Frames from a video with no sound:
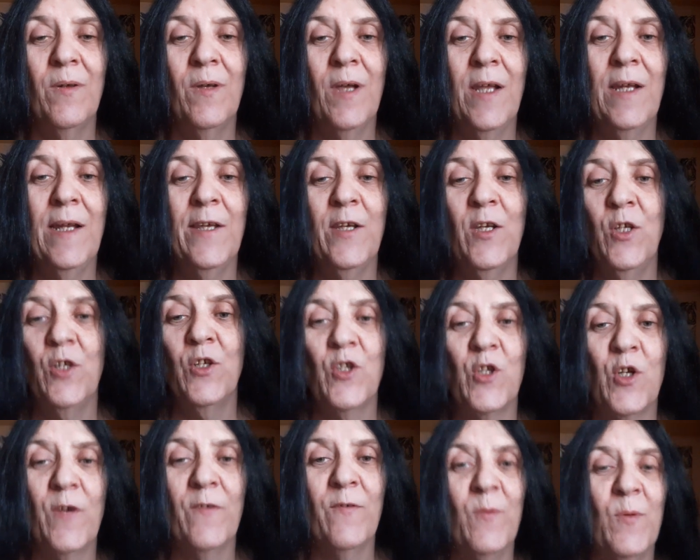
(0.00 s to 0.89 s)
I'd like you to
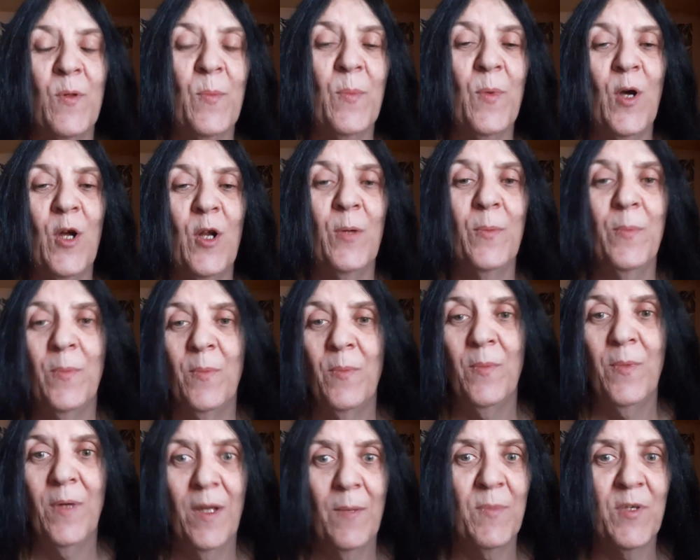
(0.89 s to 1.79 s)
start from the bottom
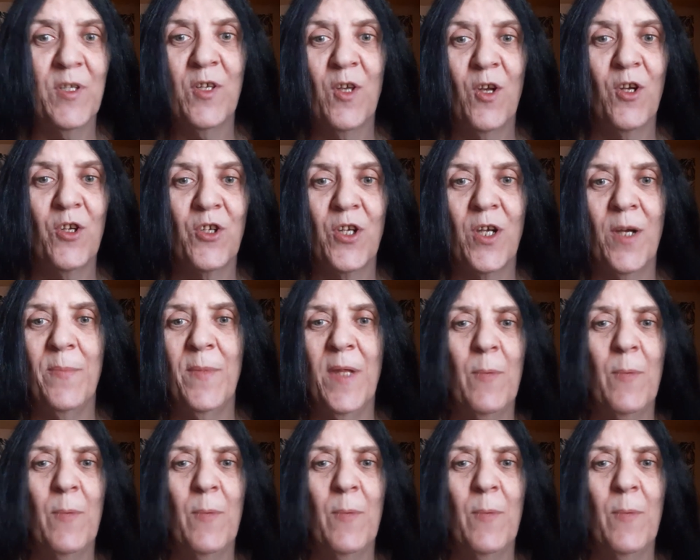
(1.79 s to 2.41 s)
and massage up,